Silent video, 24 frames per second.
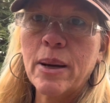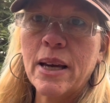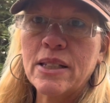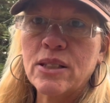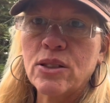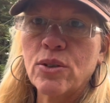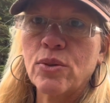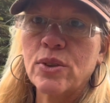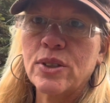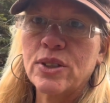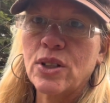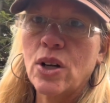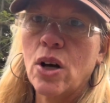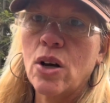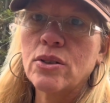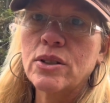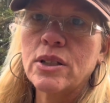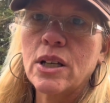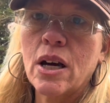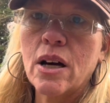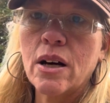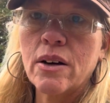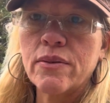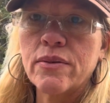as a
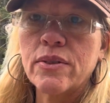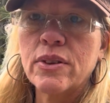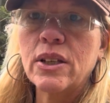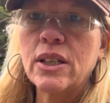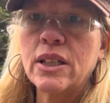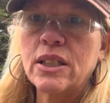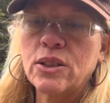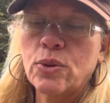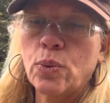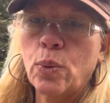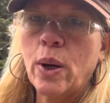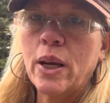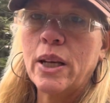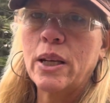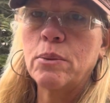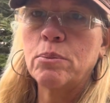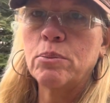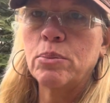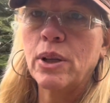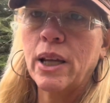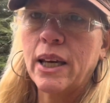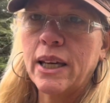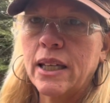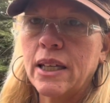result of these weighted
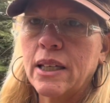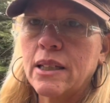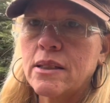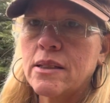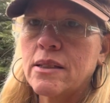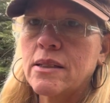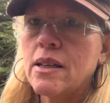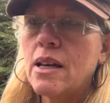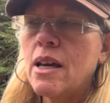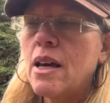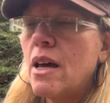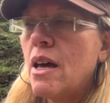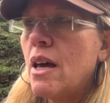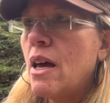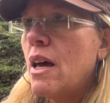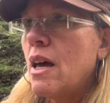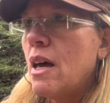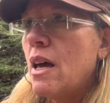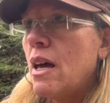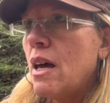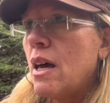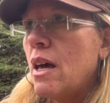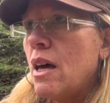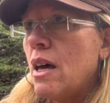blankets.
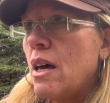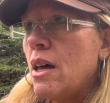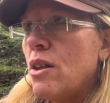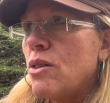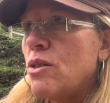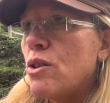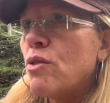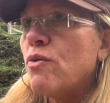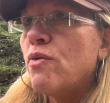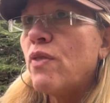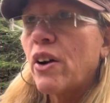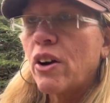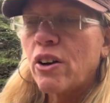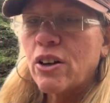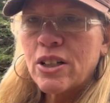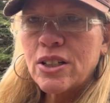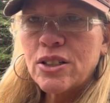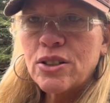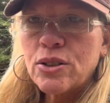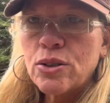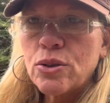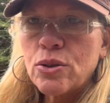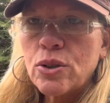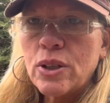They're very
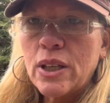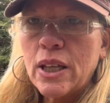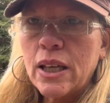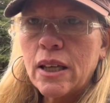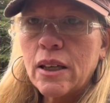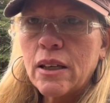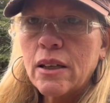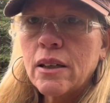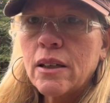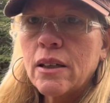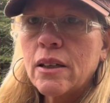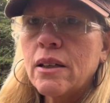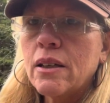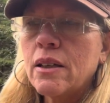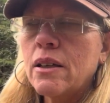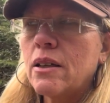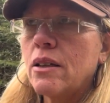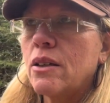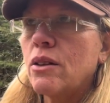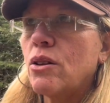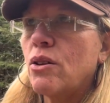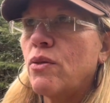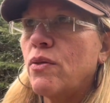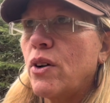soothing,
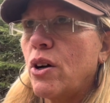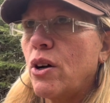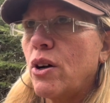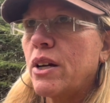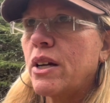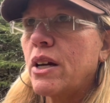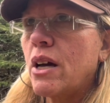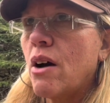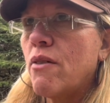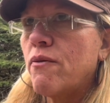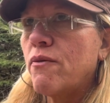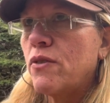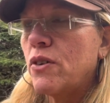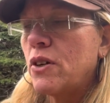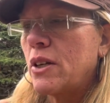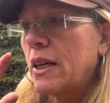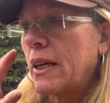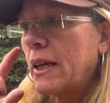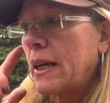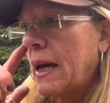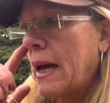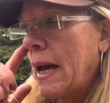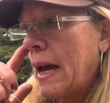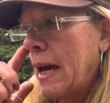they're very
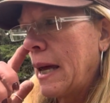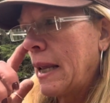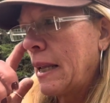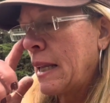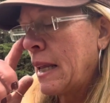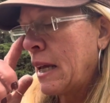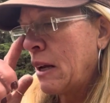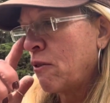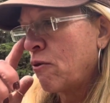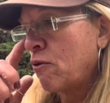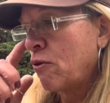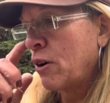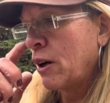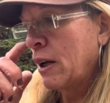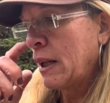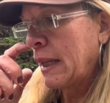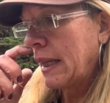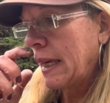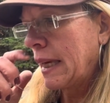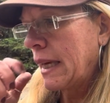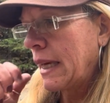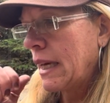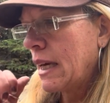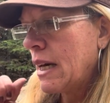comforting, and they
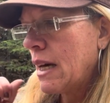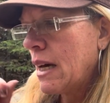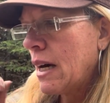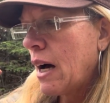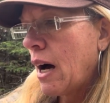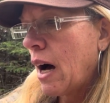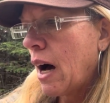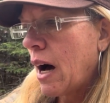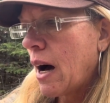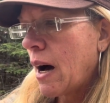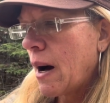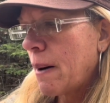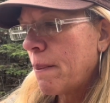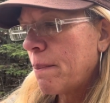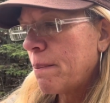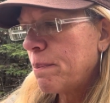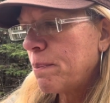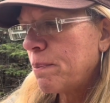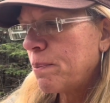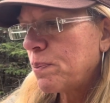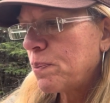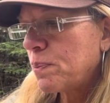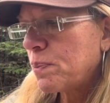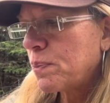really um,